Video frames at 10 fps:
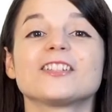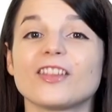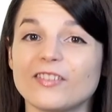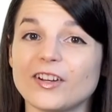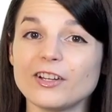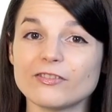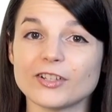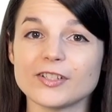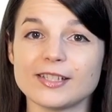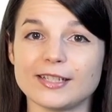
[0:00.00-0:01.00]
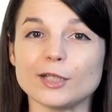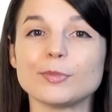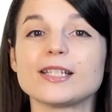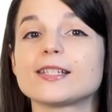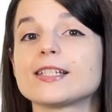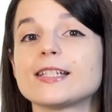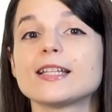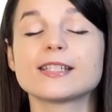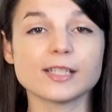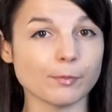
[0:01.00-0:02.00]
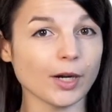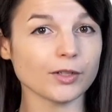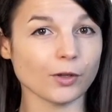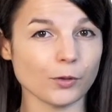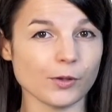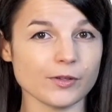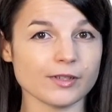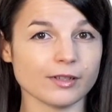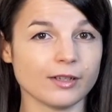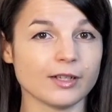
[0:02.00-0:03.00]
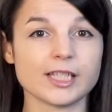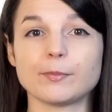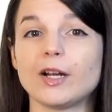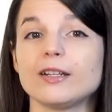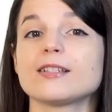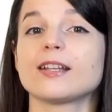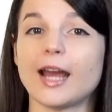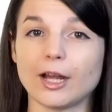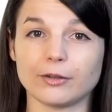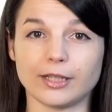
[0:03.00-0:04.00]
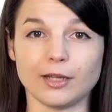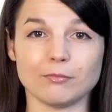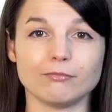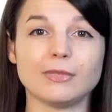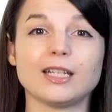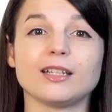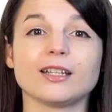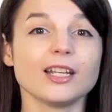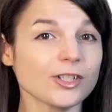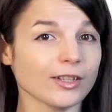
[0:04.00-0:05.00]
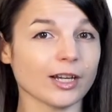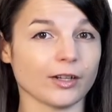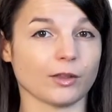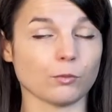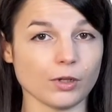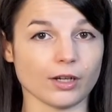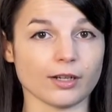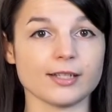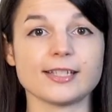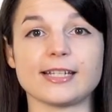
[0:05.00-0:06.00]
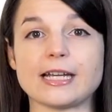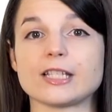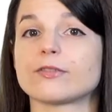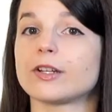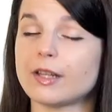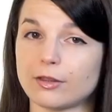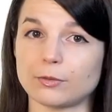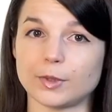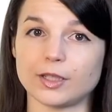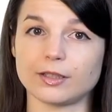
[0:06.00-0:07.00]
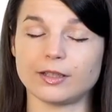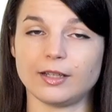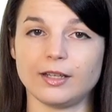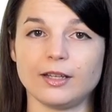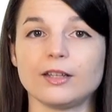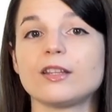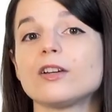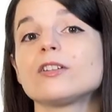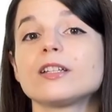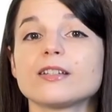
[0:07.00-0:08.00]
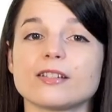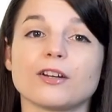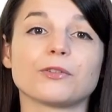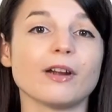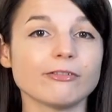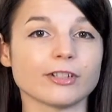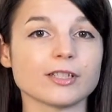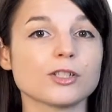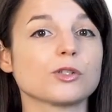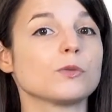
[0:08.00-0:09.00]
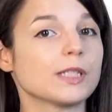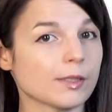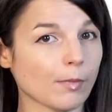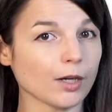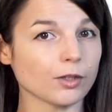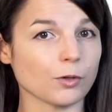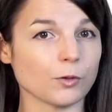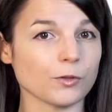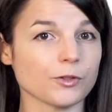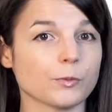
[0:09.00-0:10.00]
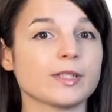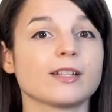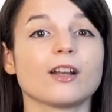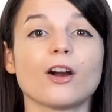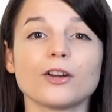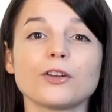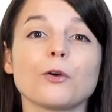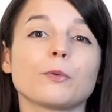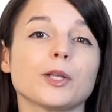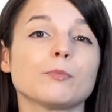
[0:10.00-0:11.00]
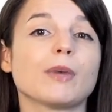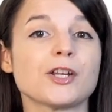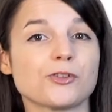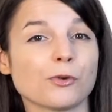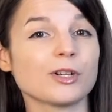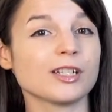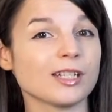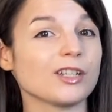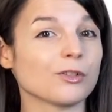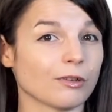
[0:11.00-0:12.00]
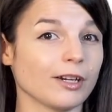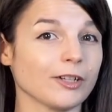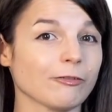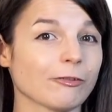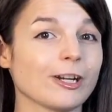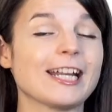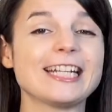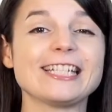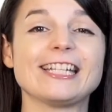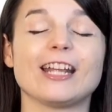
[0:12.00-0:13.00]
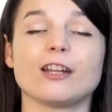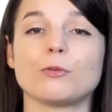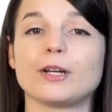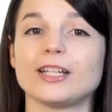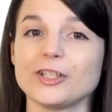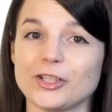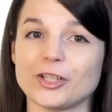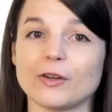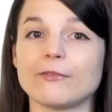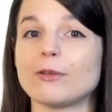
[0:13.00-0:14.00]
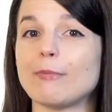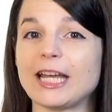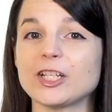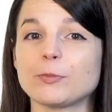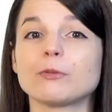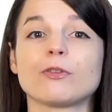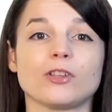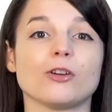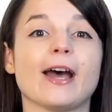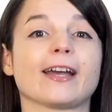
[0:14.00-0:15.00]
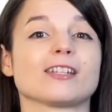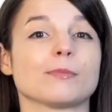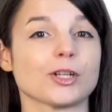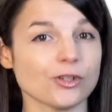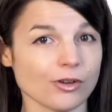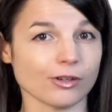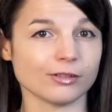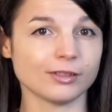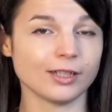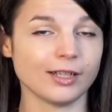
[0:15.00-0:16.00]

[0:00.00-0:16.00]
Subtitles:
The very first tip is to set SMART goals. SMART is an acronym, meaning each letter in the word stands for another word. The earliest known reference to SMART goals was in an article written by George T. Doran for a 1981 issue of the Management Review Academic Journal.